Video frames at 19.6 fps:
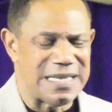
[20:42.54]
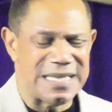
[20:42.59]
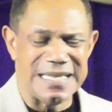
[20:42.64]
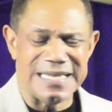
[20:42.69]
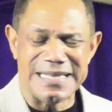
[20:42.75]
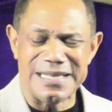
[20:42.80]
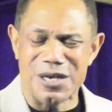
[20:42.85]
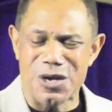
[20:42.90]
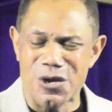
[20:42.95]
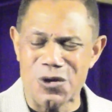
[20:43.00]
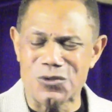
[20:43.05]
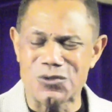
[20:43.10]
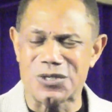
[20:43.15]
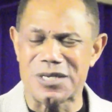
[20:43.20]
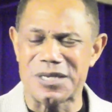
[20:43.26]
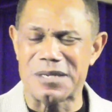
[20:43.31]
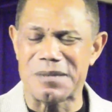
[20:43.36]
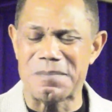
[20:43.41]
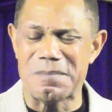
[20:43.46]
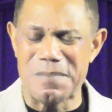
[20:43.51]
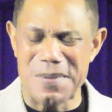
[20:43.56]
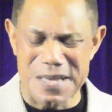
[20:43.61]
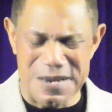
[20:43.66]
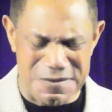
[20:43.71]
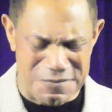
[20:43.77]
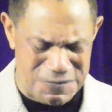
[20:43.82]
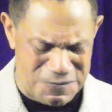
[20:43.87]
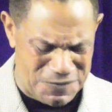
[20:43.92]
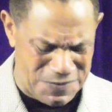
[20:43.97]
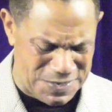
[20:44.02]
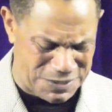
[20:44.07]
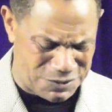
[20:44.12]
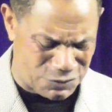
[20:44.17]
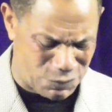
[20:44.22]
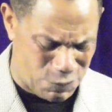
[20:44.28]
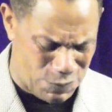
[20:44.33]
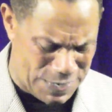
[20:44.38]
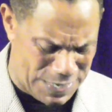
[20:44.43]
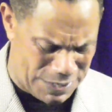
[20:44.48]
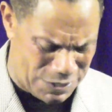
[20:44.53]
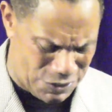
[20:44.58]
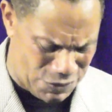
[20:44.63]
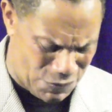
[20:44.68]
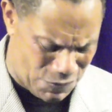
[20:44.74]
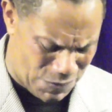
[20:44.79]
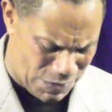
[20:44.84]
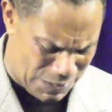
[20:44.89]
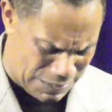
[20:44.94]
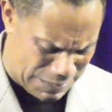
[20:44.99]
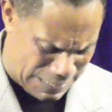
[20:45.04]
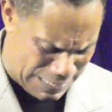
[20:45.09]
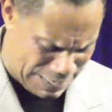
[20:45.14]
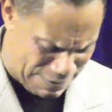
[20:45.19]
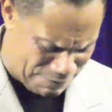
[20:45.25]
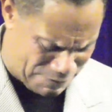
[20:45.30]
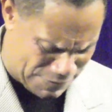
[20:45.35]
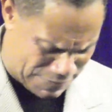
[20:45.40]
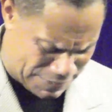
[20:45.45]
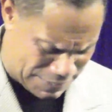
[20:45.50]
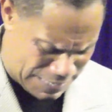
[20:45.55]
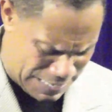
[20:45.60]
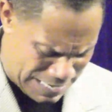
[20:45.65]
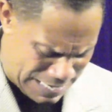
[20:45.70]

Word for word: Those are the benefits when you are living